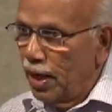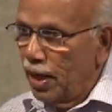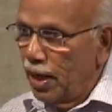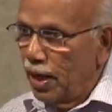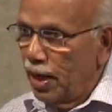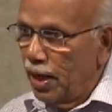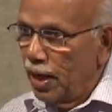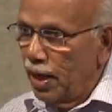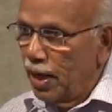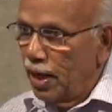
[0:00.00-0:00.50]

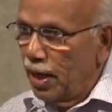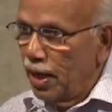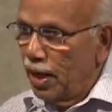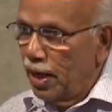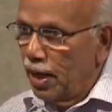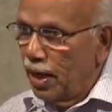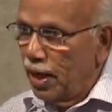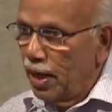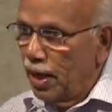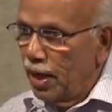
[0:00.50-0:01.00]

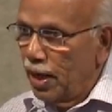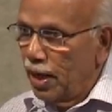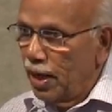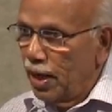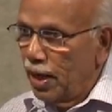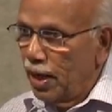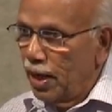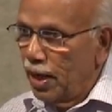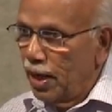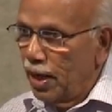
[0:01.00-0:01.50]

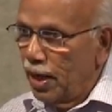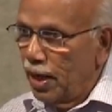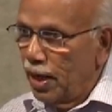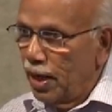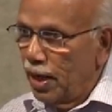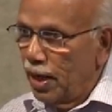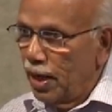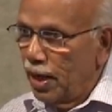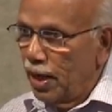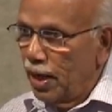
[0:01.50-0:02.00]

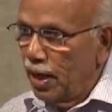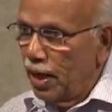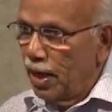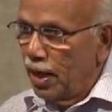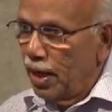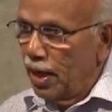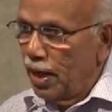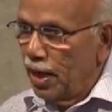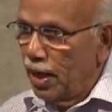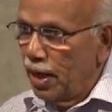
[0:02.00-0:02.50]

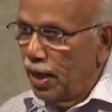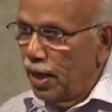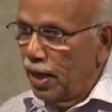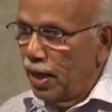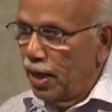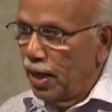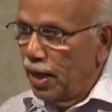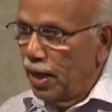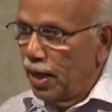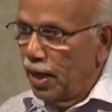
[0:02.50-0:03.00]

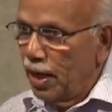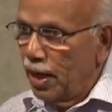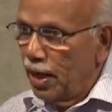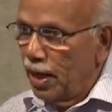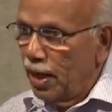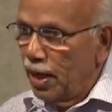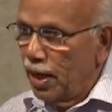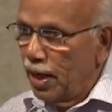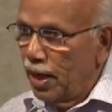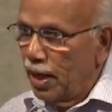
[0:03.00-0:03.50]

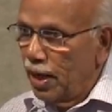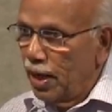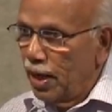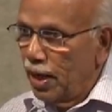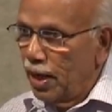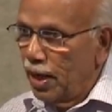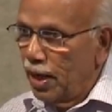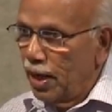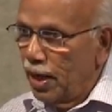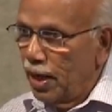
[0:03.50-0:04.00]

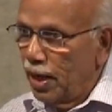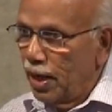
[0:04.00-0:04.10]
[no speech]